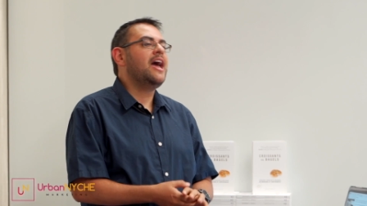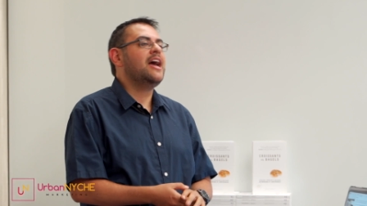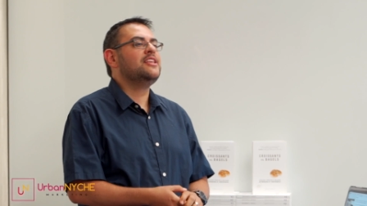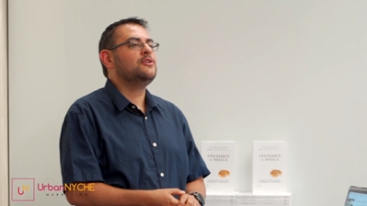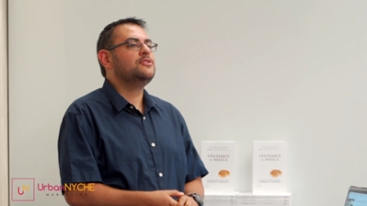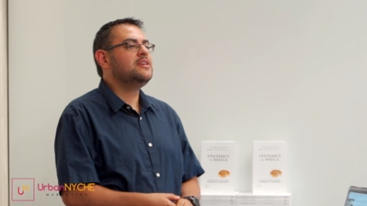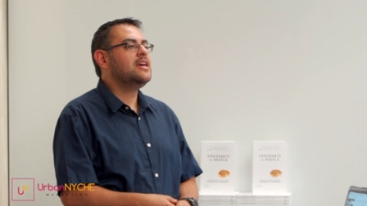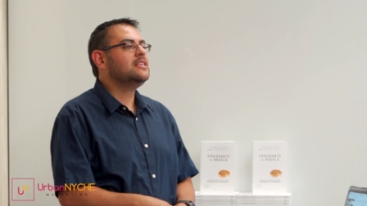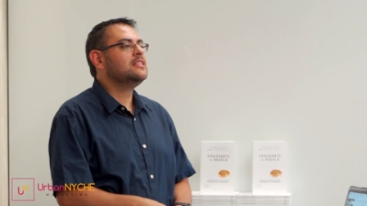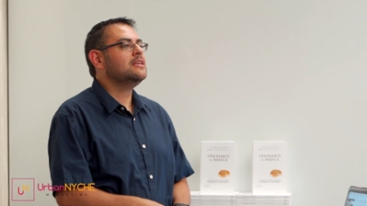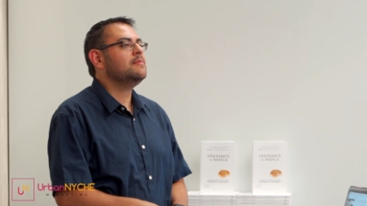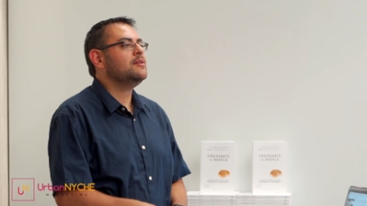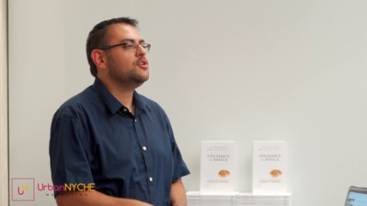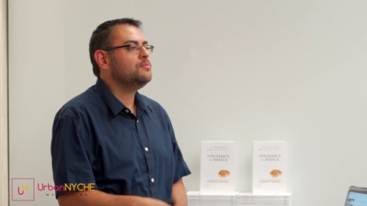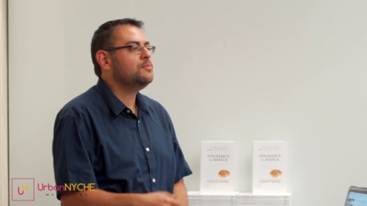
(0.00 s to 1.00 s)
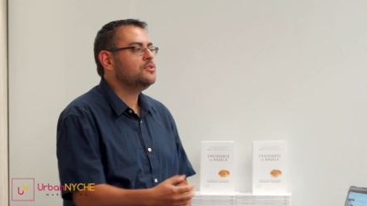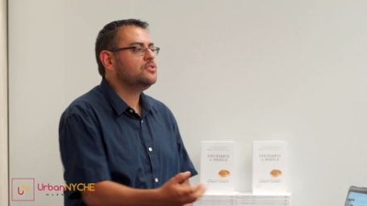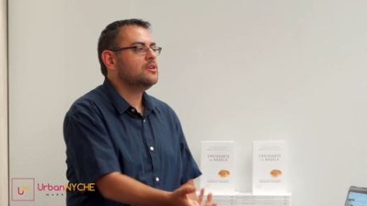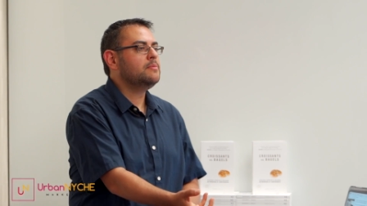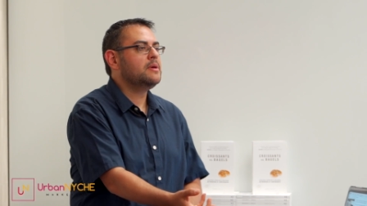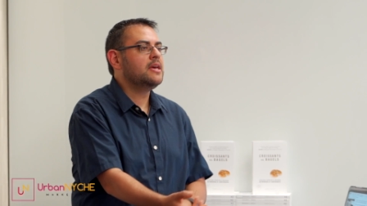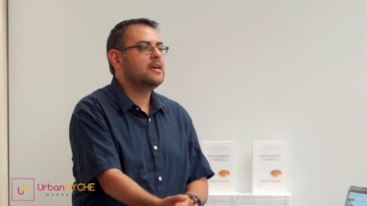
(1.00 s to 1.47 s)
And you take them and you put
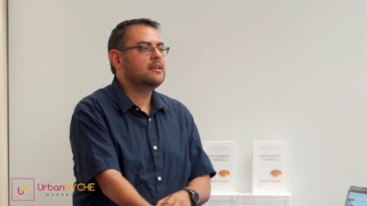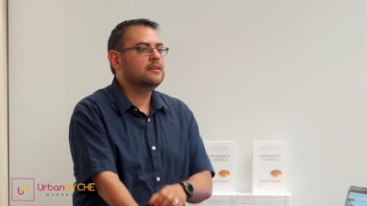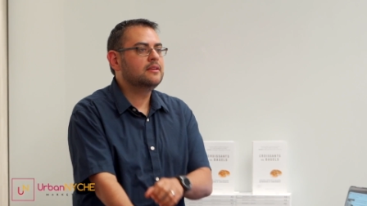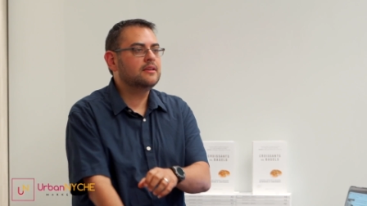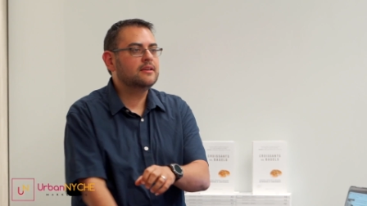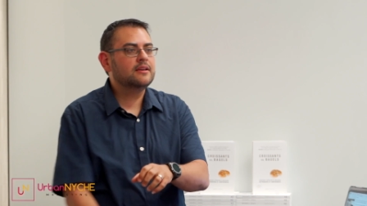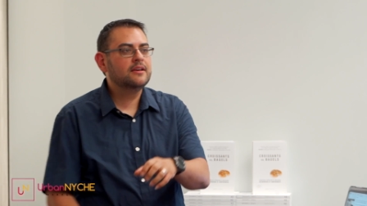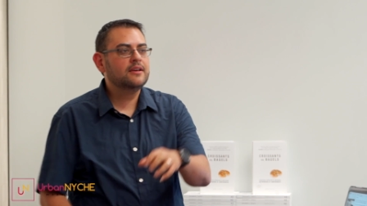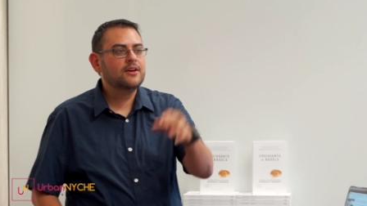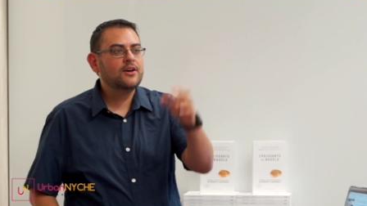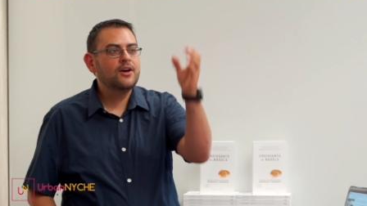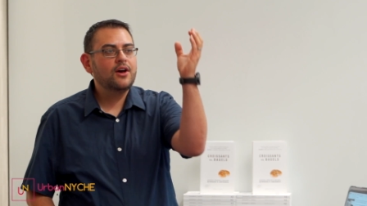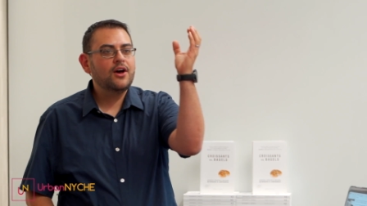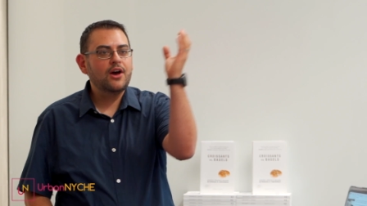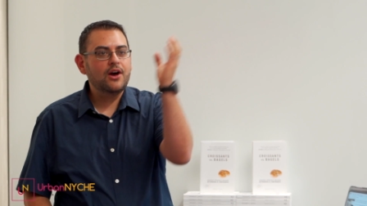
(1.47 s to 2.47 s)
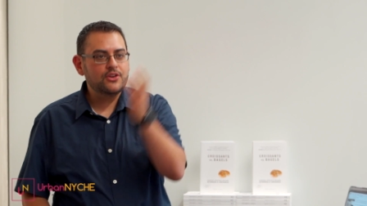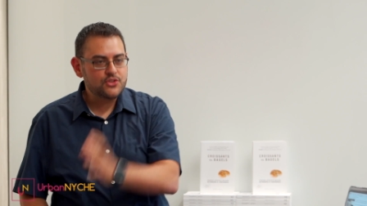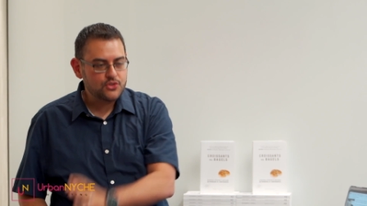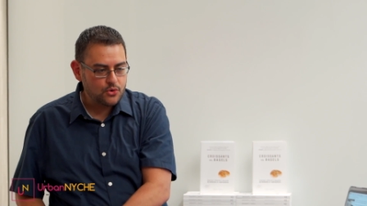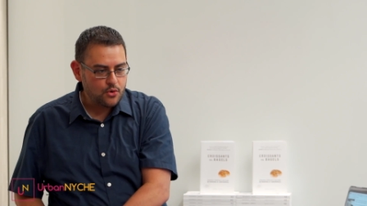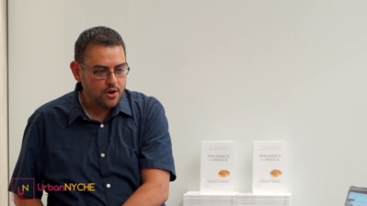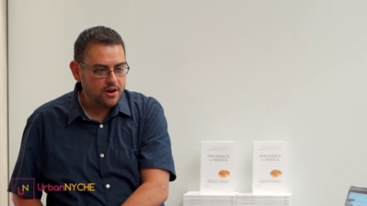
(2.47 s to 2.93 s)
them in a
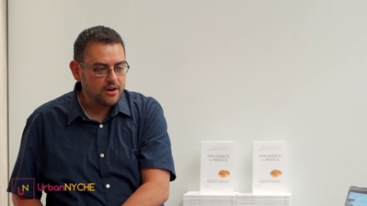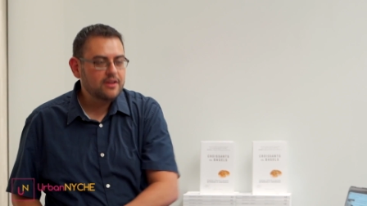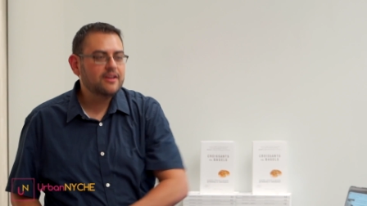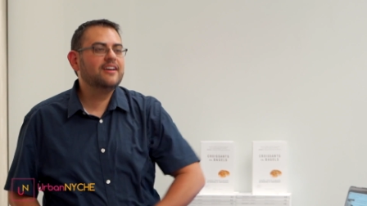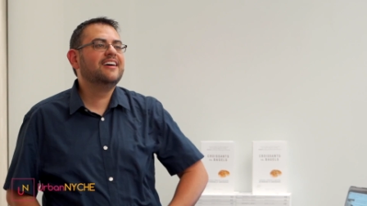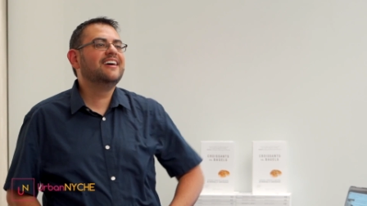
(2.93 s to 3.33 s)
drawer,